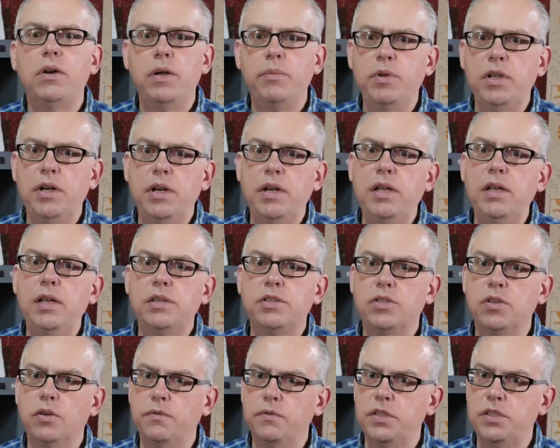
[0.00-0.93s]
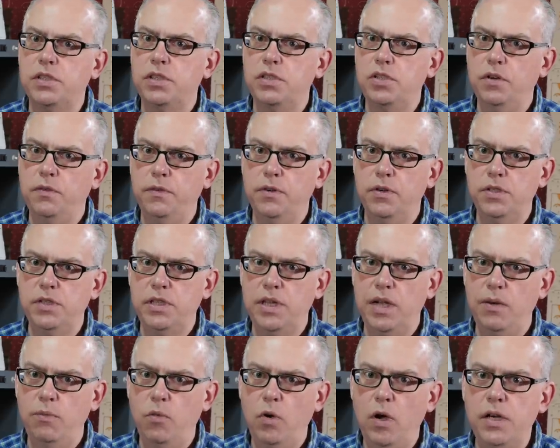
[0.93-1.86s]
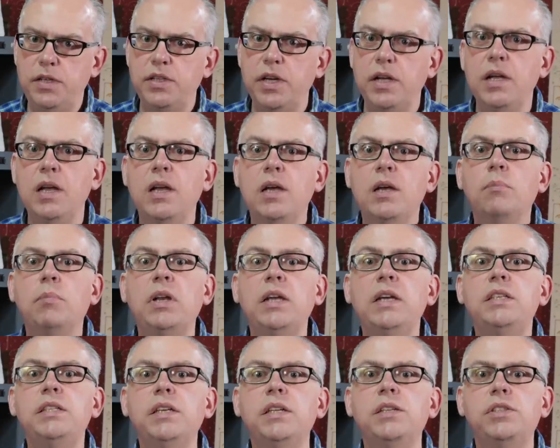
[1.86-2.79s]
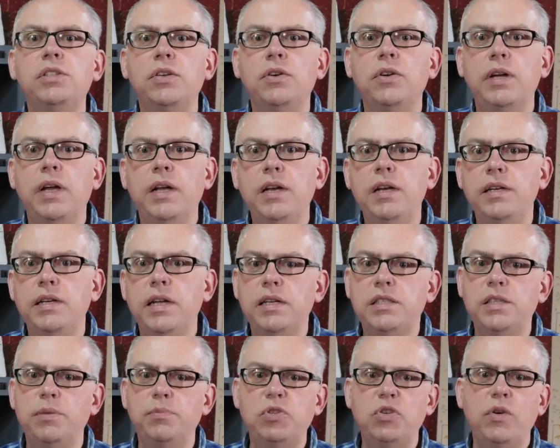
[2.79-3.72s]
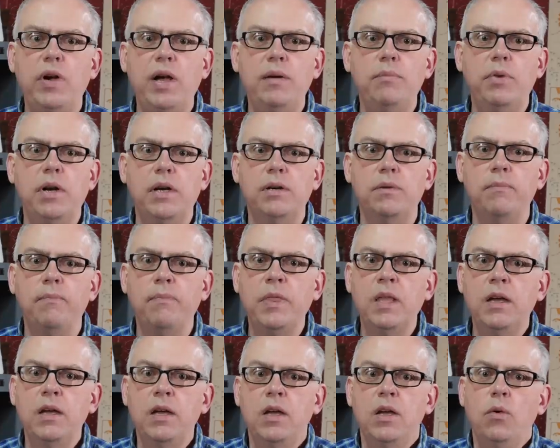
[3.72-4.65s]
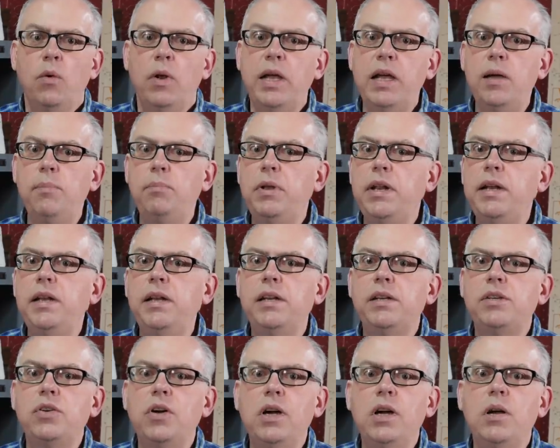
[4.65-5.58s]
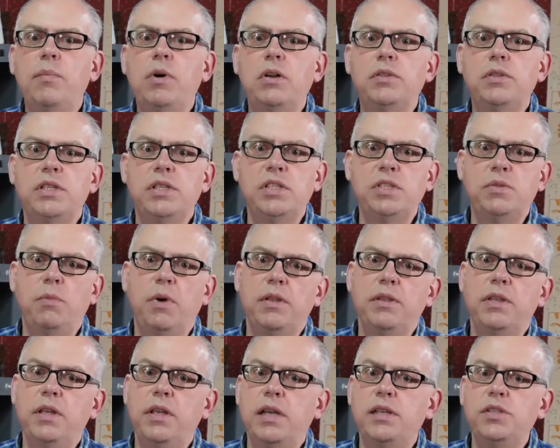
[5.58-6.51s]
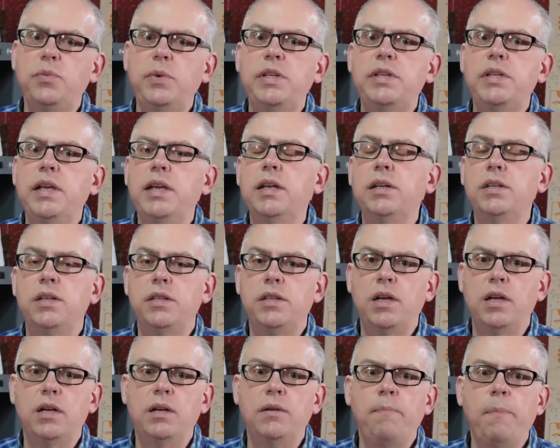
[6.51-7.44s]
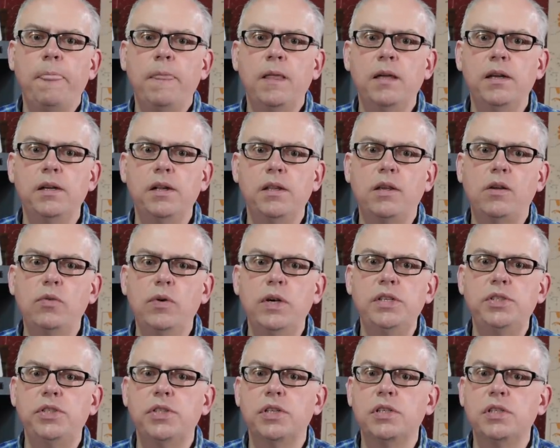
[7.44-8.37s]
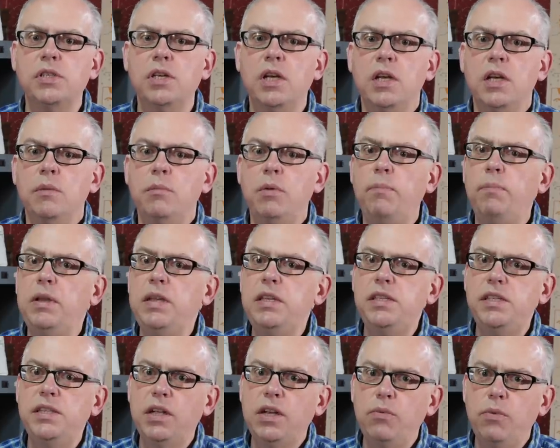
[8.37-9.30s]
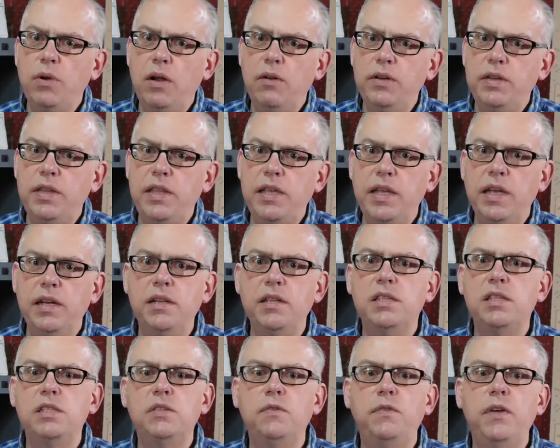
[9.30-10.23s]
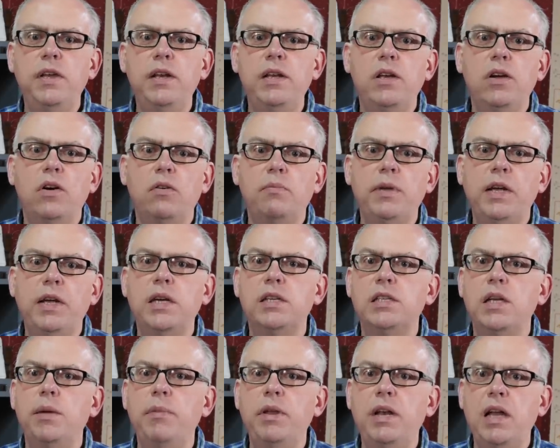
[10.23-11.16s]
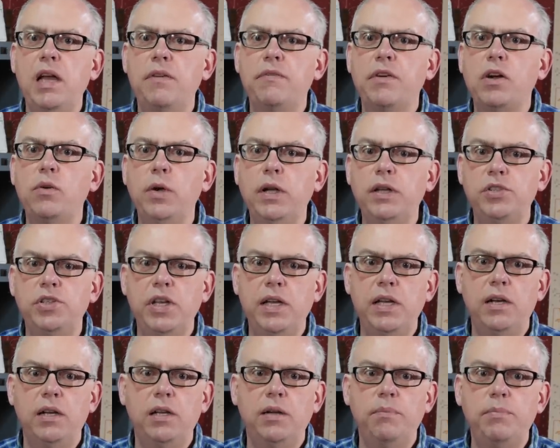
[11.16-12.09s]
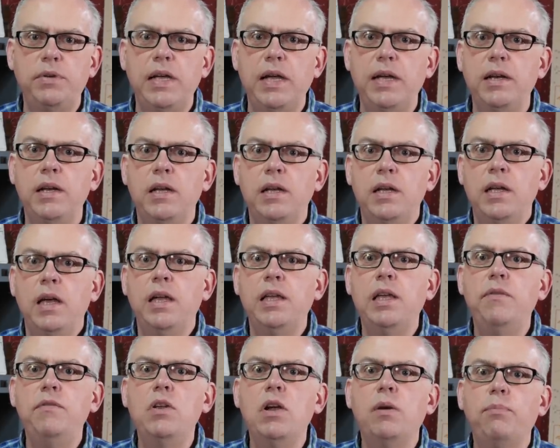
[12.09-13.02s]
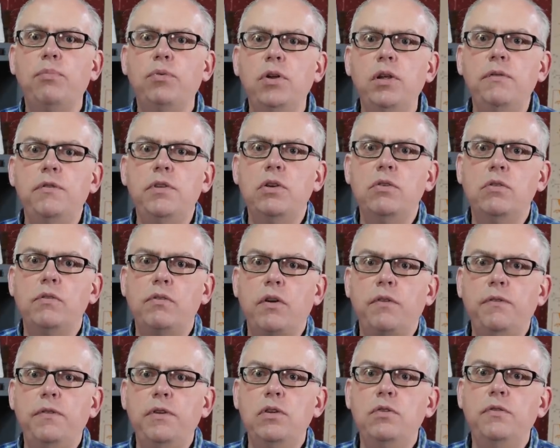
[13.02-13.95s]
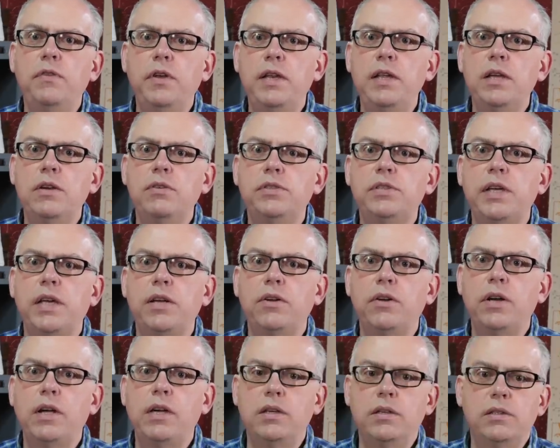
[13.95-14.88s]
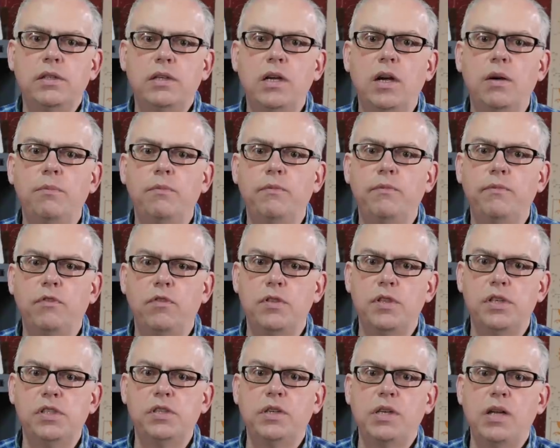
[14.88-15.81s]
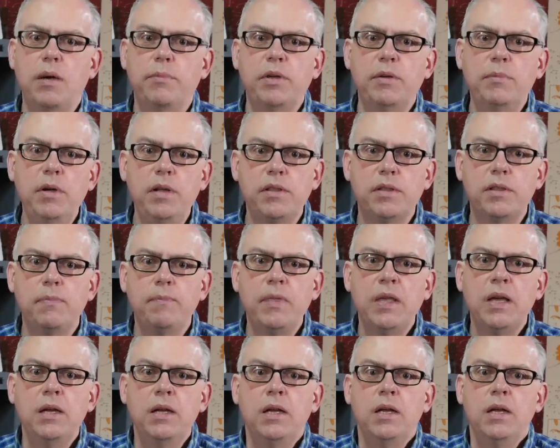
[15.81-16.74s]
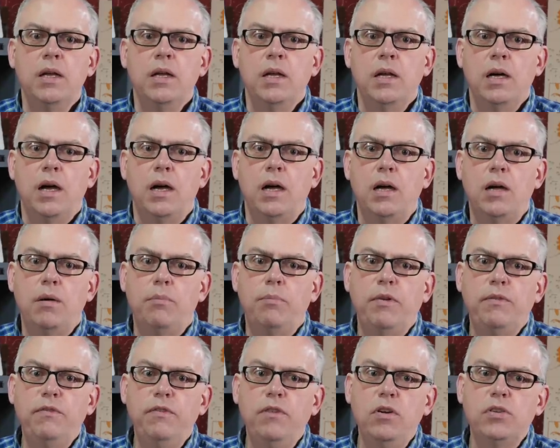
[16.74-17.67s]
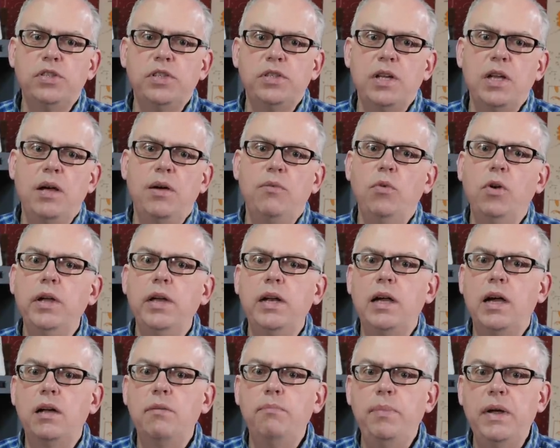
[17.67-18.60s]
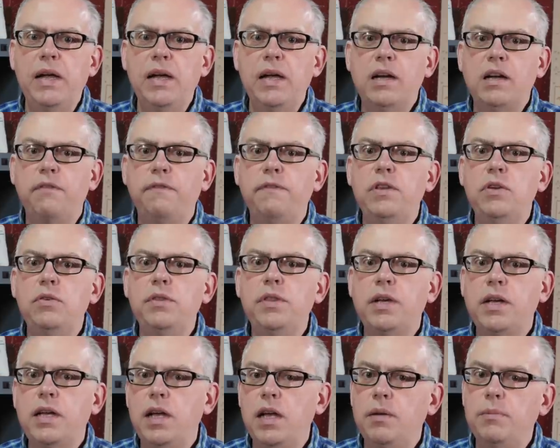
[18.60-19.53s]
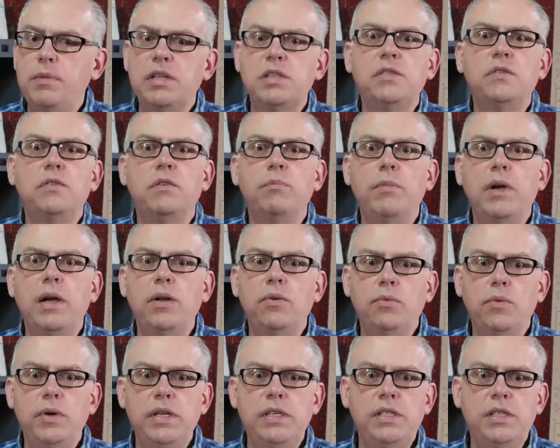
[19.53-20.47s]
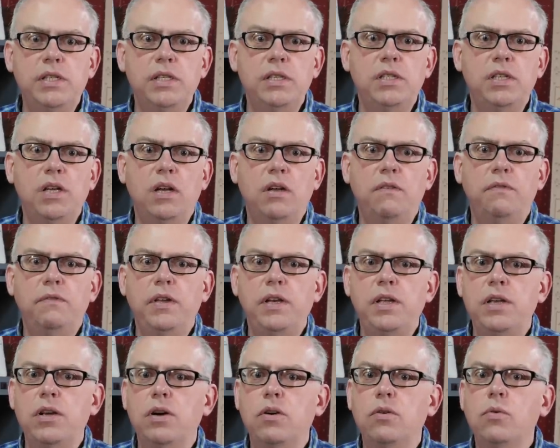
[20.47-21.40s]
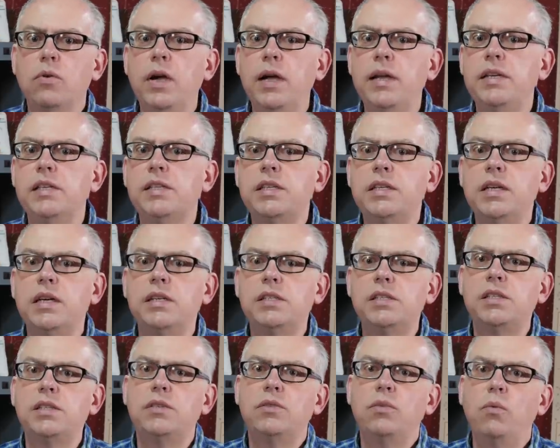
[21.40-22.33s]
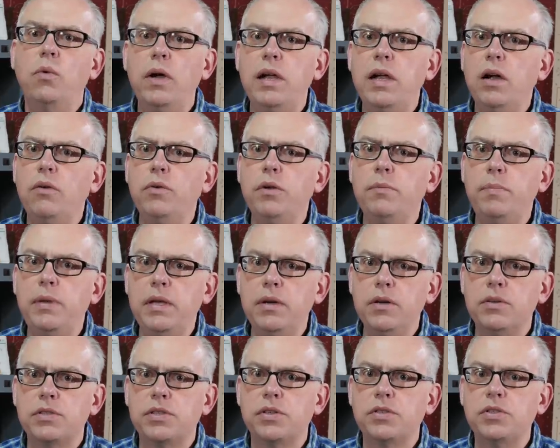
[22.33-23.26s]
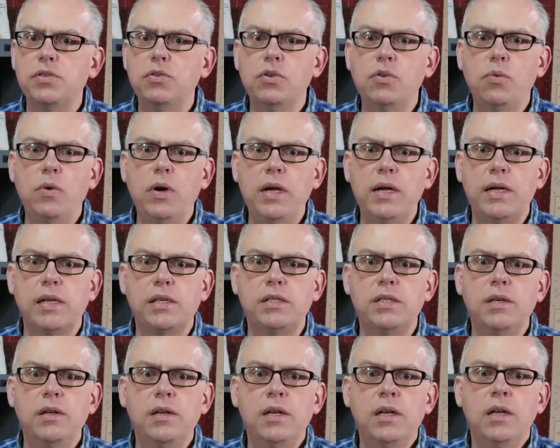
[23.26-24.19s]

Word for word: community, so if this is your first time watching, please consider hitting that subscribe button. Well, I got plenty to talk about this month as we dig into the into the questions, but please stick around to the end of this video because I'm going to have a quick channel update and give you a preview of a few videos that are to come for this coming month. Uh, but first, um, we're going to unpack a few of the comments from my recent uh, video where I discuss why our repeaters are so quiet.